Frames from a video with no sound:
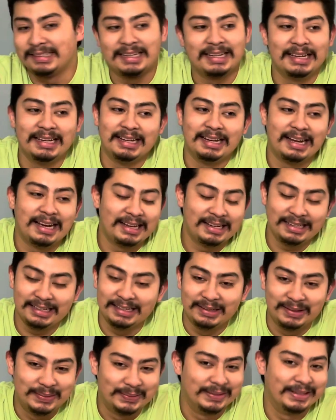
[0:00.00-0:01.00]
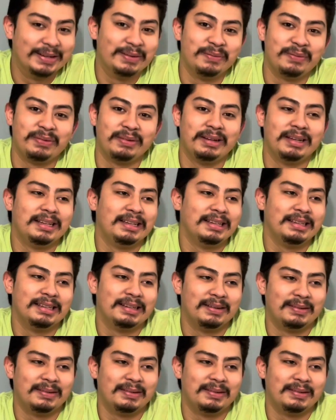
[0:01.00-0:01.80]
Again, I didn't own Infinite.